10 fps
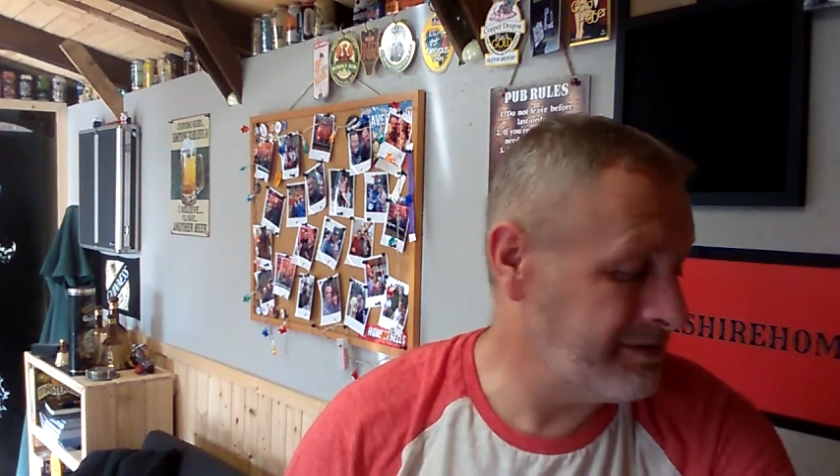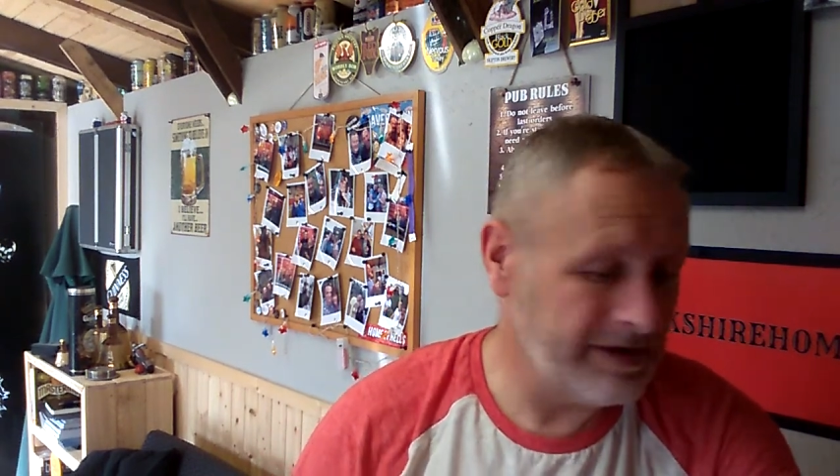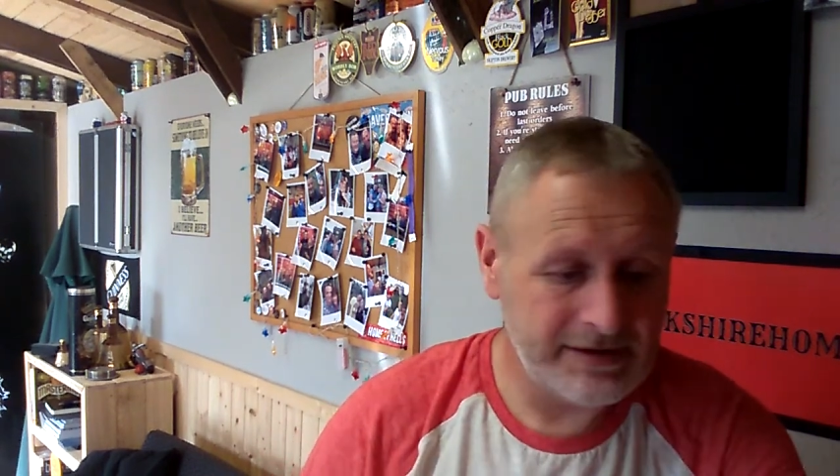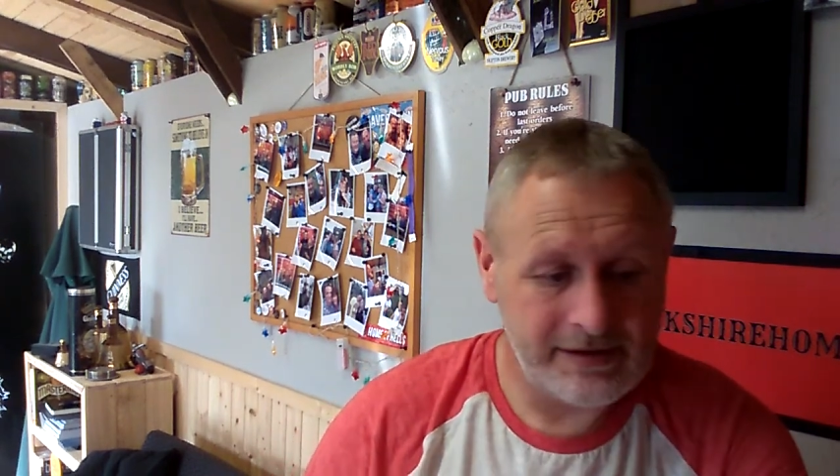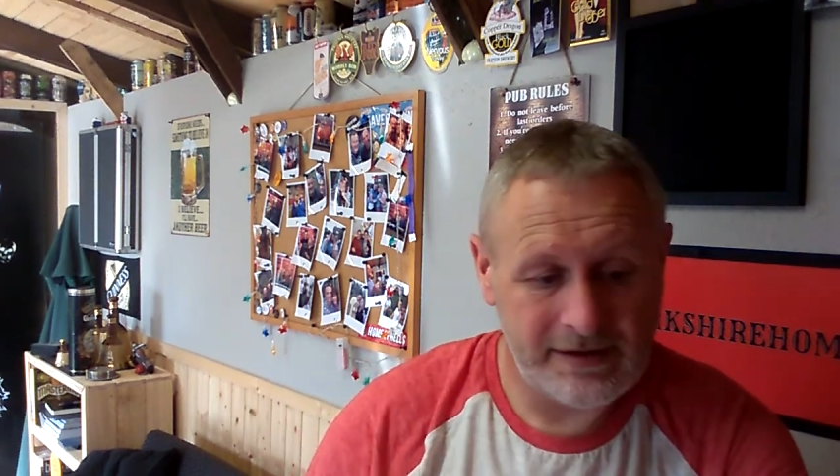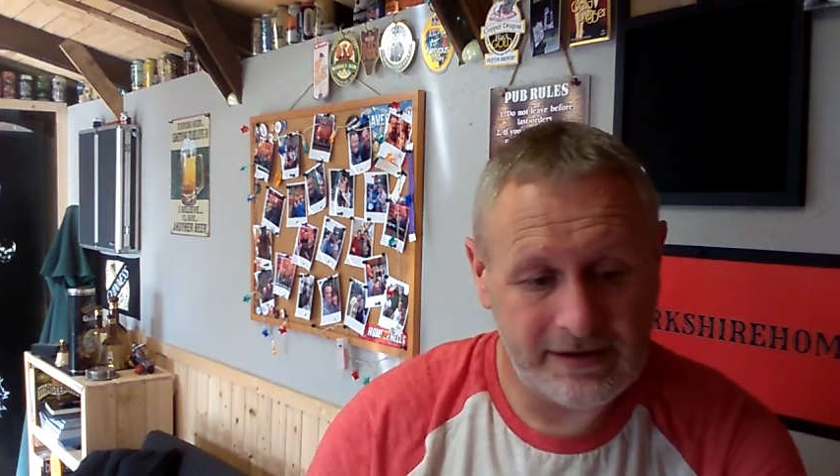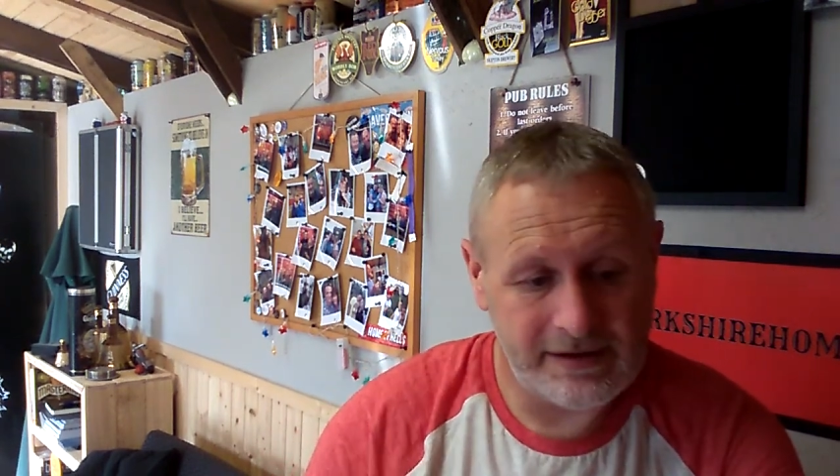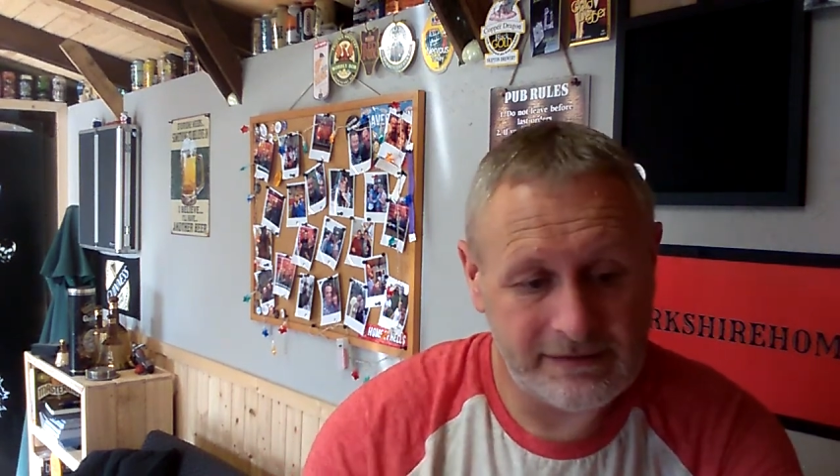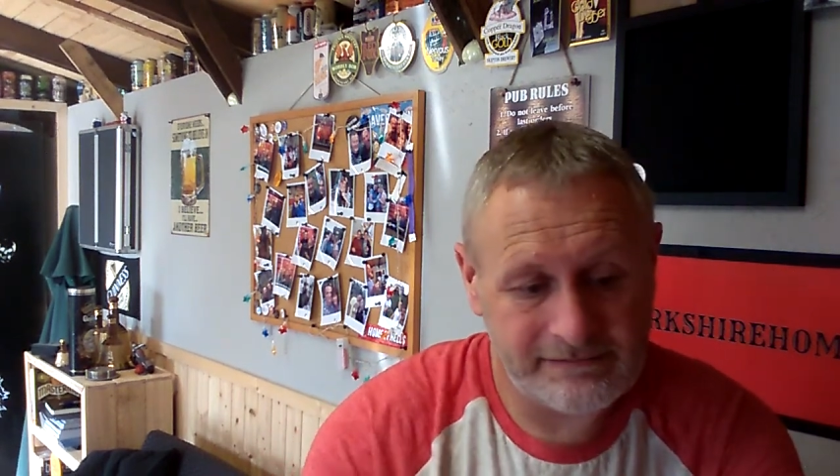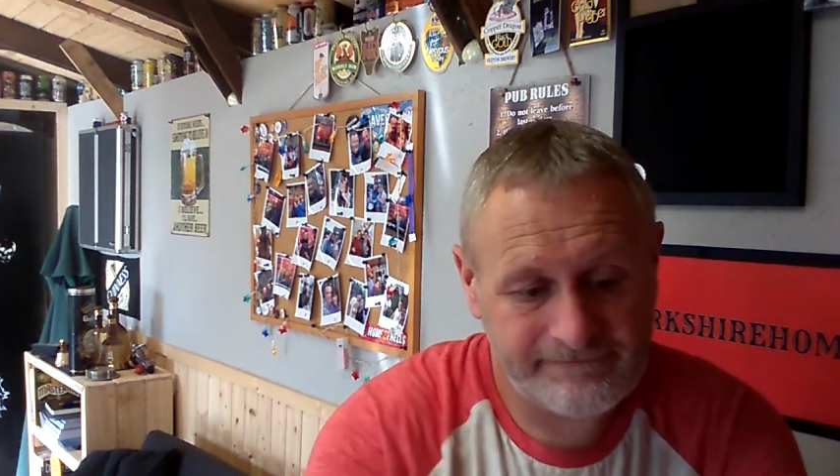with?
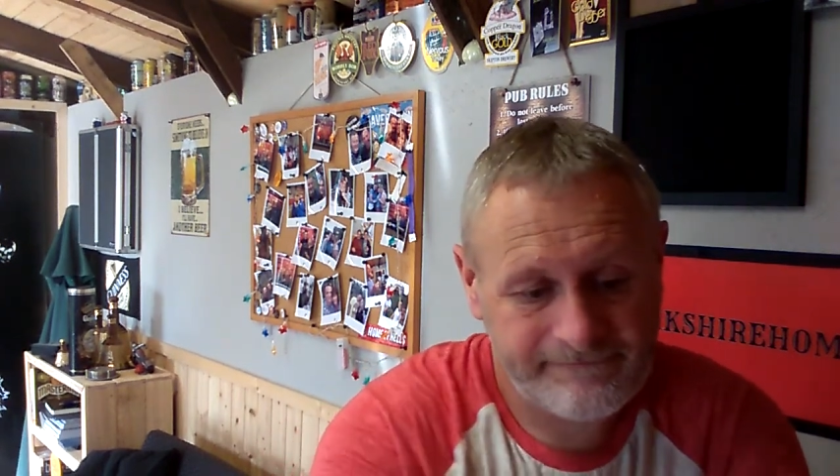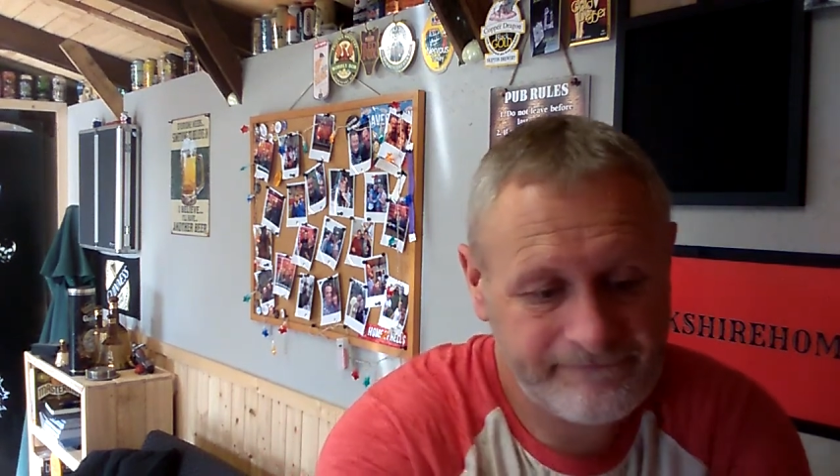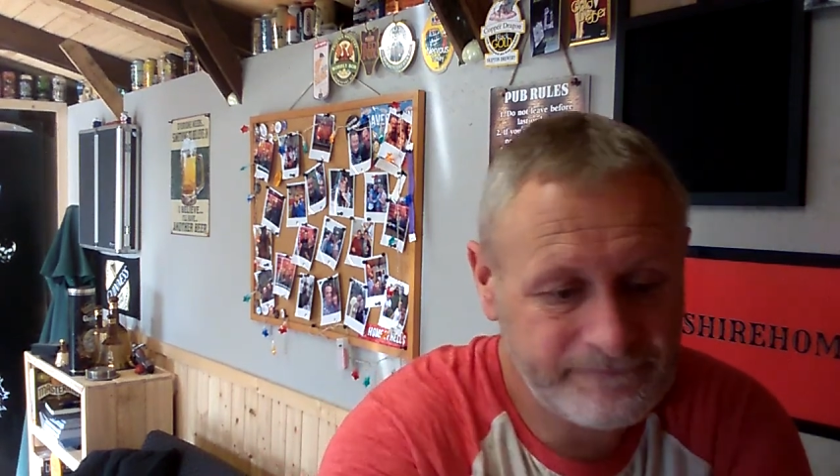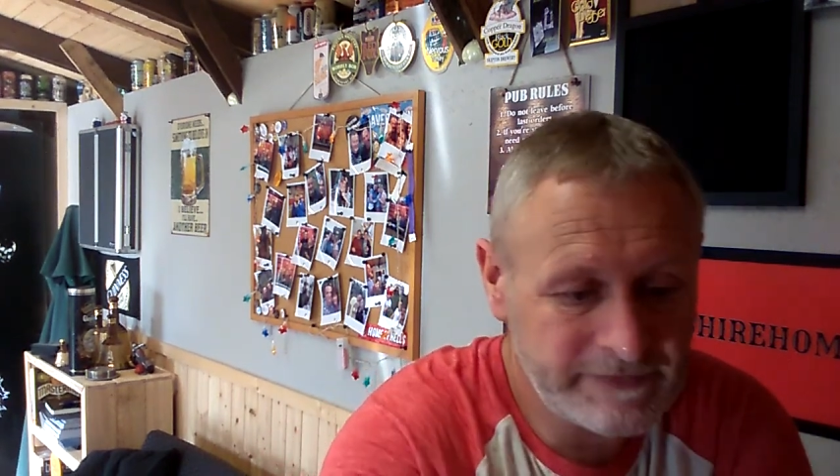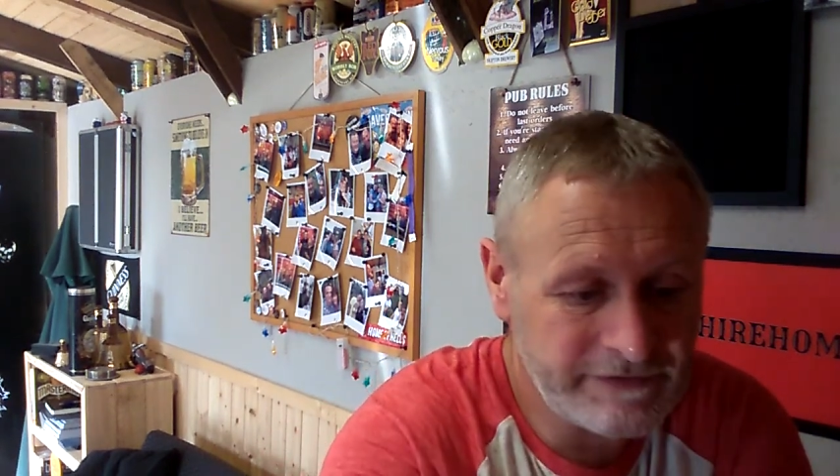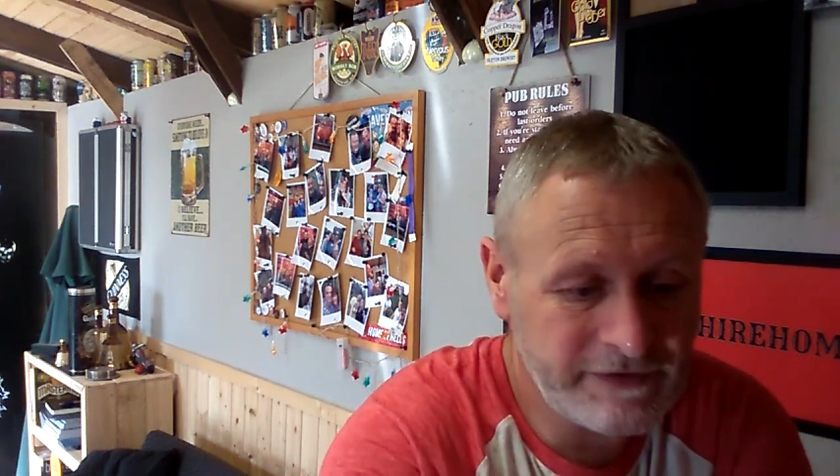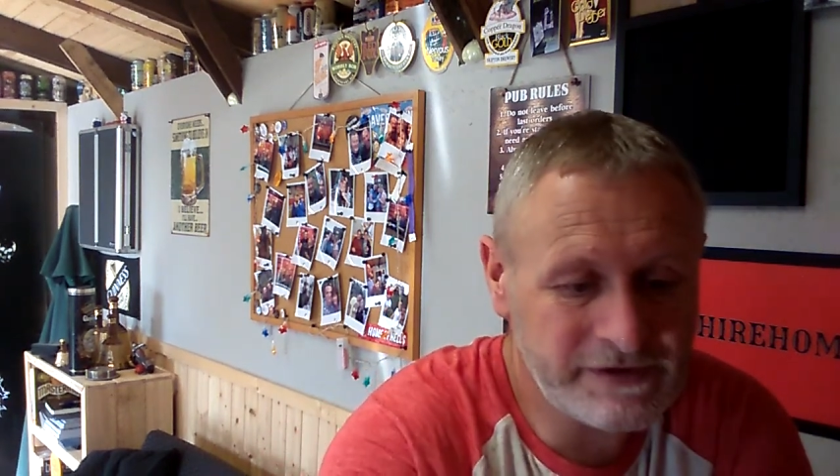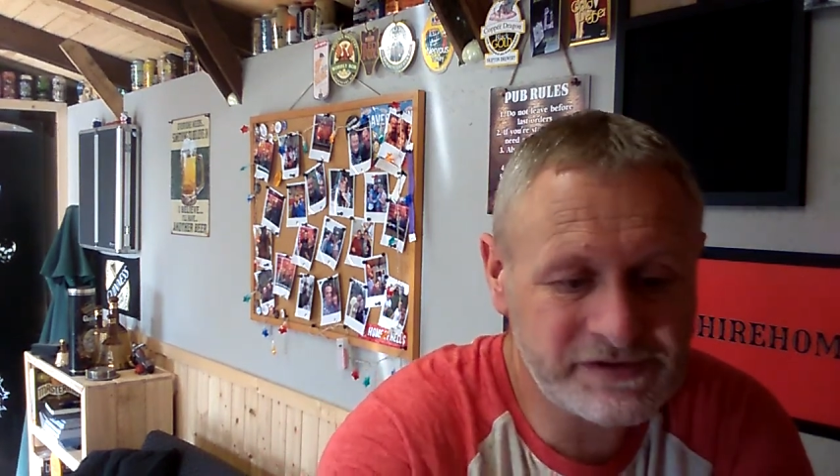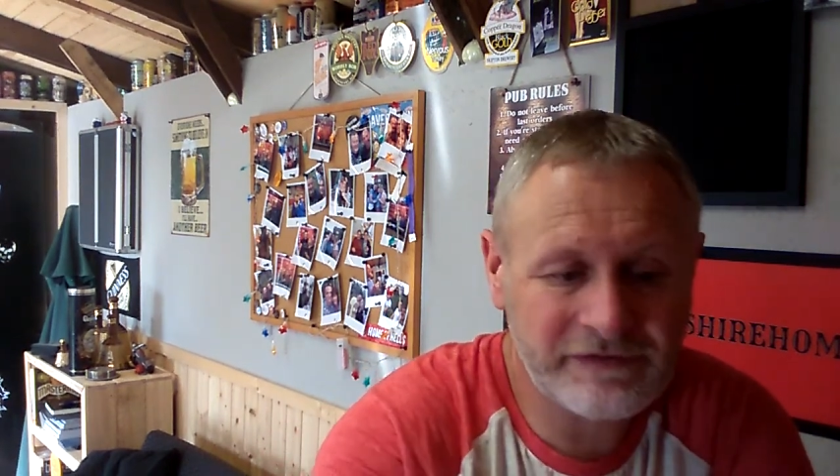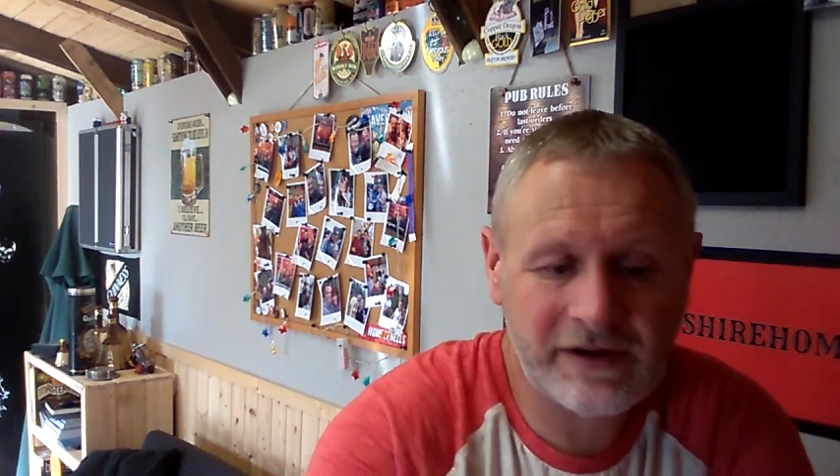First off,